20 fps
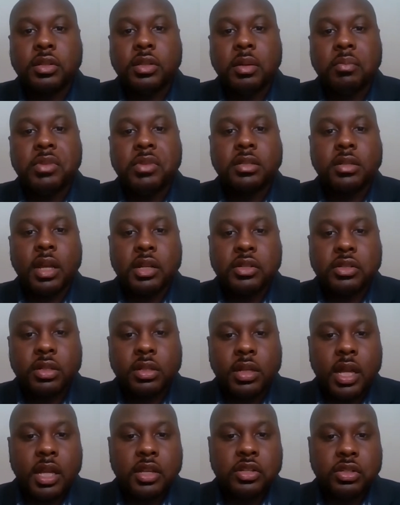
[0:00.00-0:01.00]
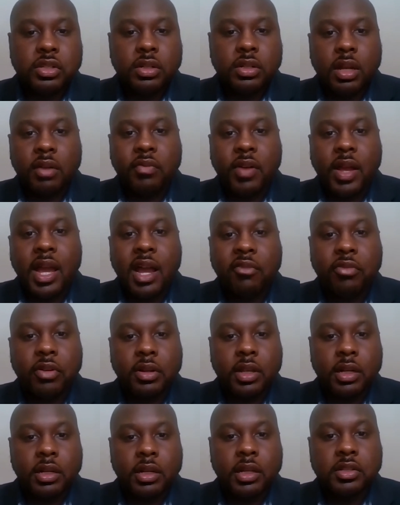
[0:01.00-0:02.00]
the miseducation of
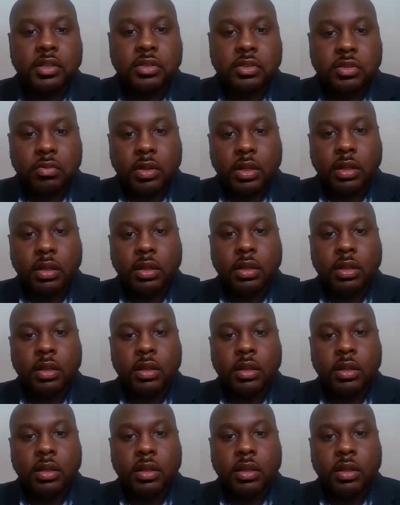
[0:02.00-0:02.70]
African history